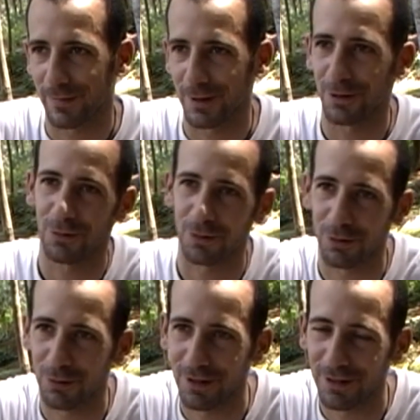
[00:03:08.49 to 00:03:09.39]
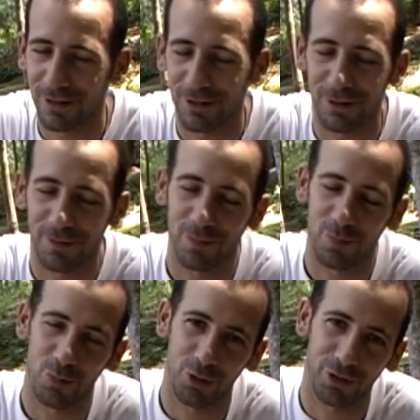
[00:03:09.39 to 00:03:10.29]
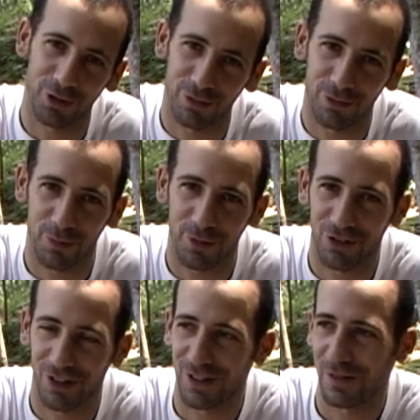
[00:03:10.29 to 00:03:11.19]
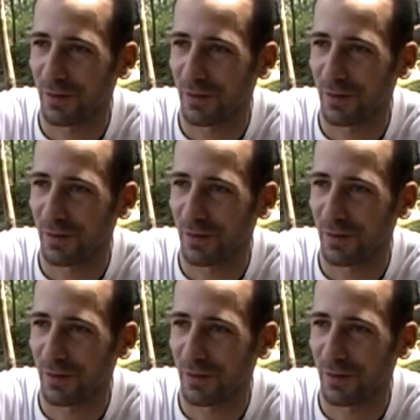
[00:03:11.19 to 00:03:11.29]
That was quite pretty tough for me, China,